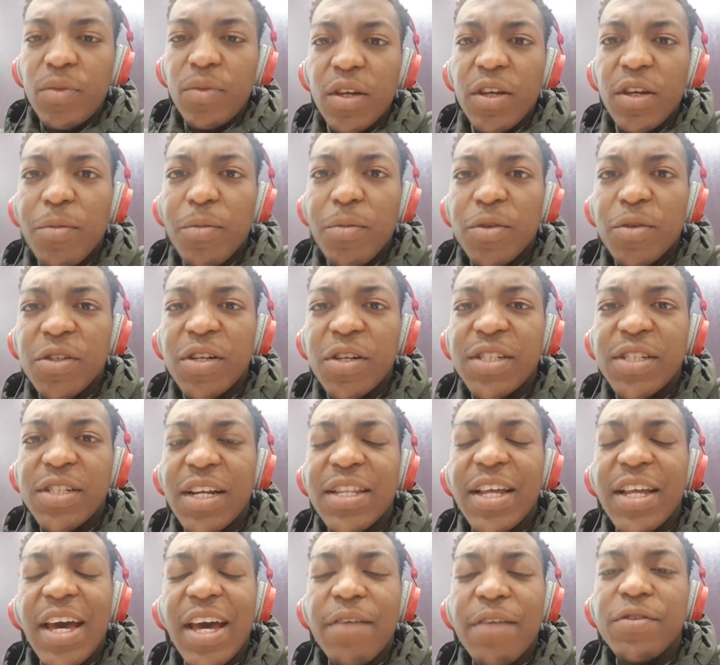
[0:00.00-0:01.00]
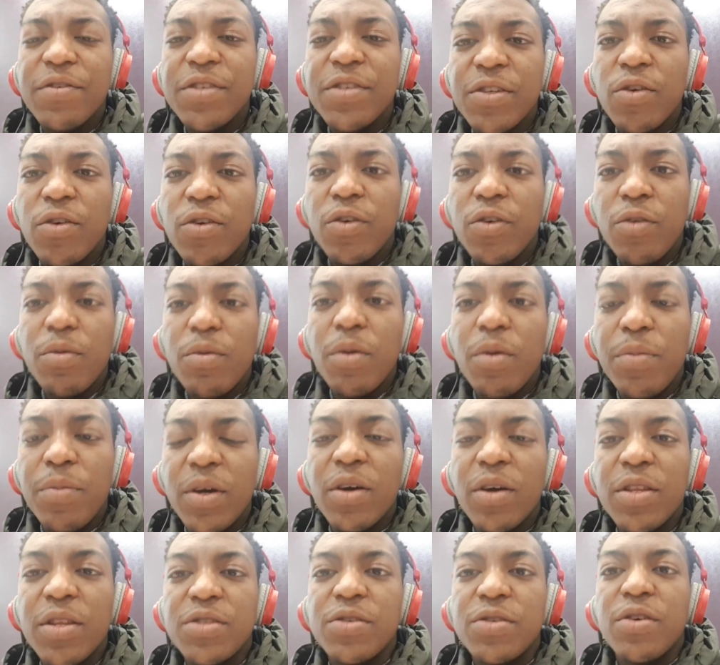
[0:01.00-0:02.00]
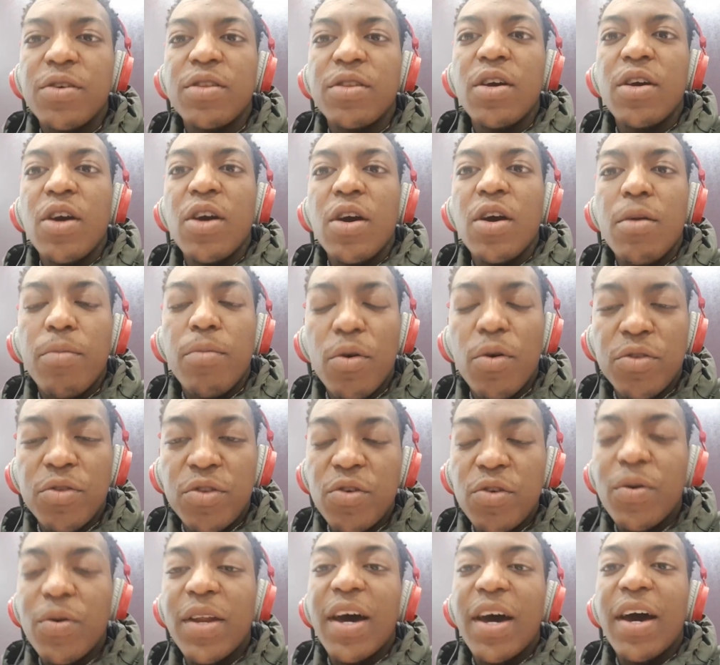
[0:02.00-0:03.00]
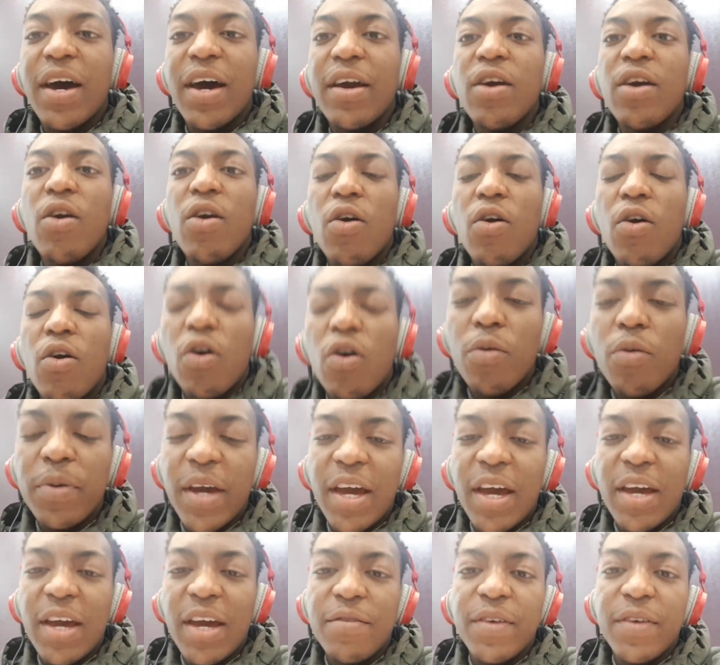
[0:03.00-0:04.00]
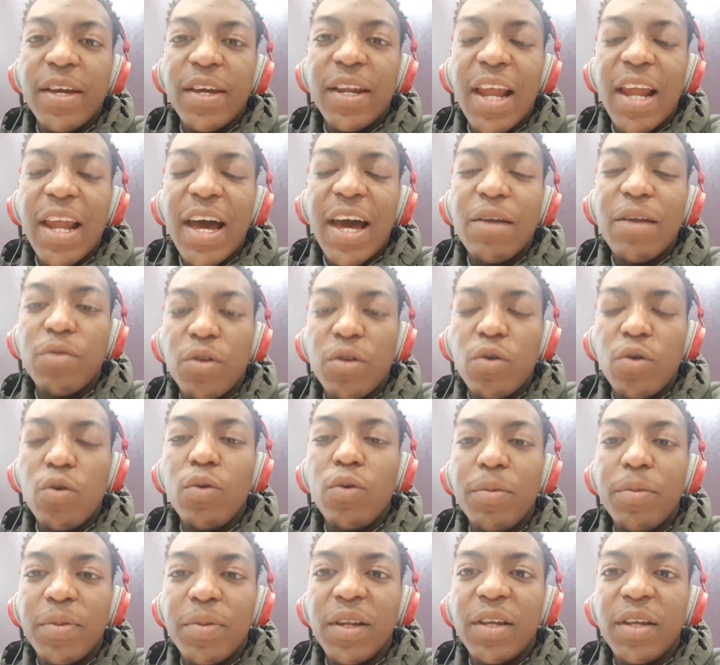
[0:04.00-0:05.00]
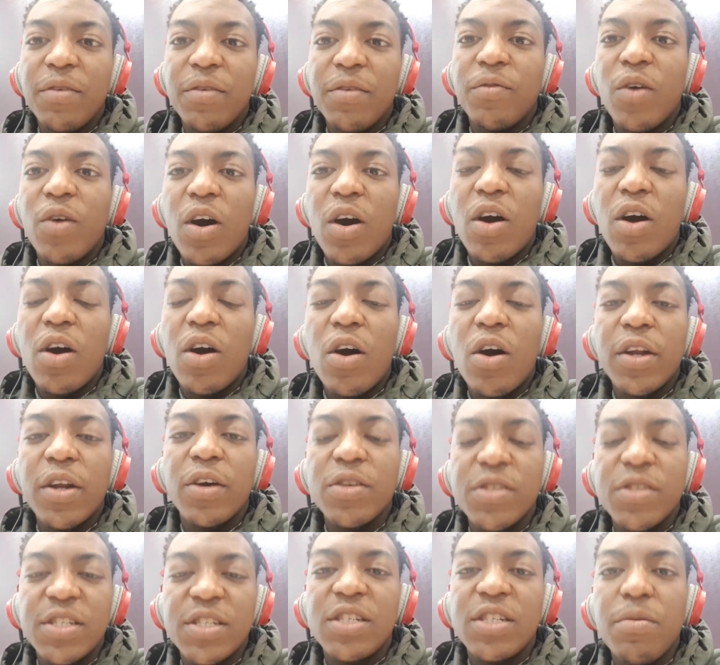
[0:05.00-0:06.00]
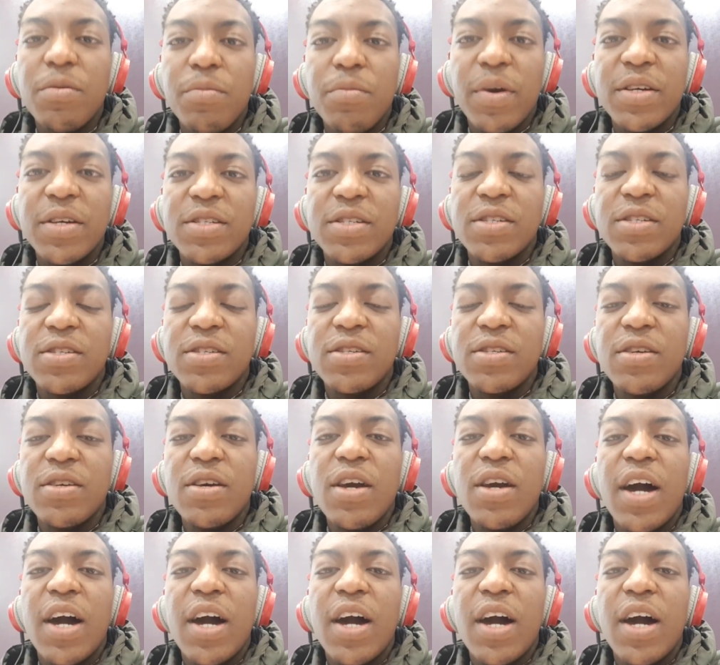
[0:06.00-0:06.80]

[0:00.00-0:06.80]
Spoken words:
you must understand that every single human being on this earth, both you and I, all behave in line with who we believe we are on a consistent basis.